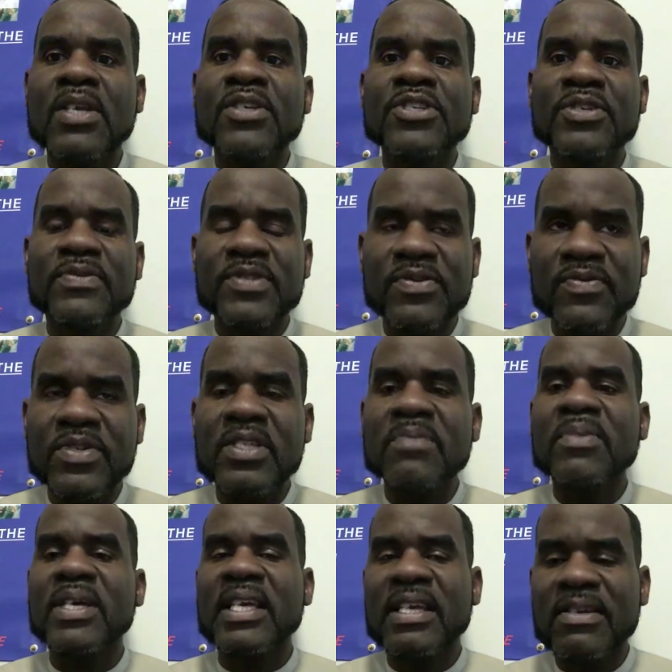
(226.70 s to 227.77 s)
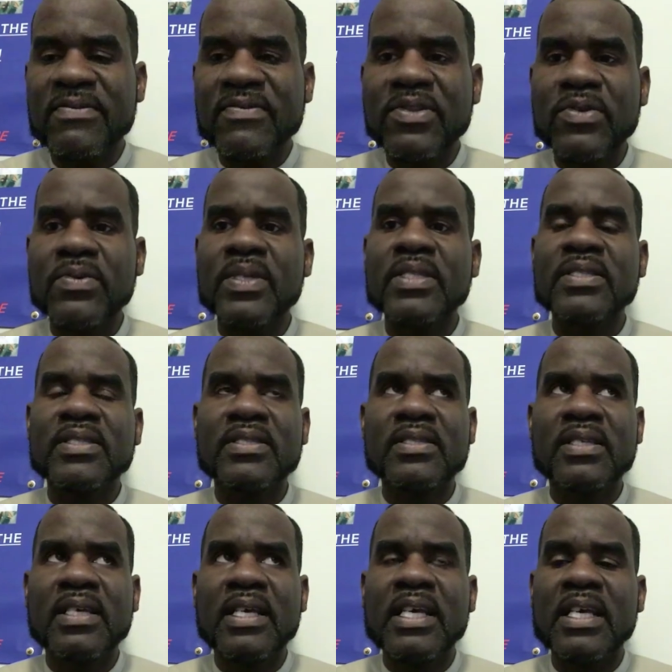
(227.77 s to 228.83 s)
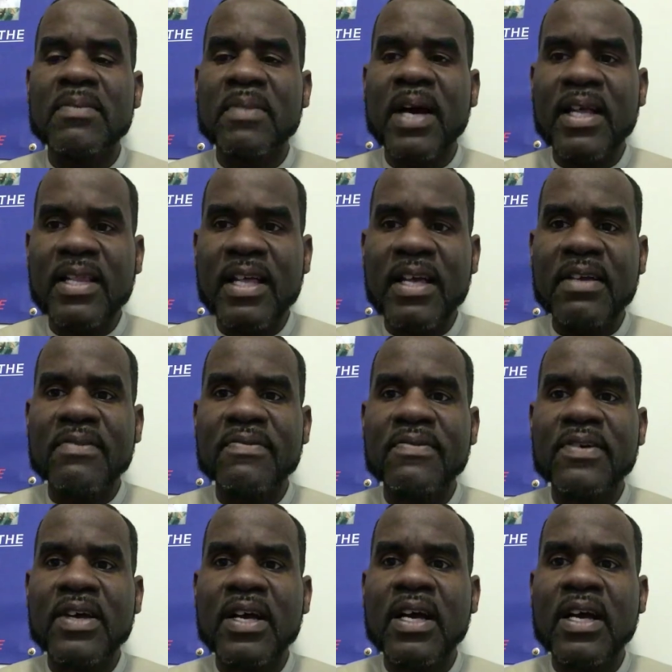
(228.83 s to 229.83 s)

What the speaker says: She was a really big influence in my life,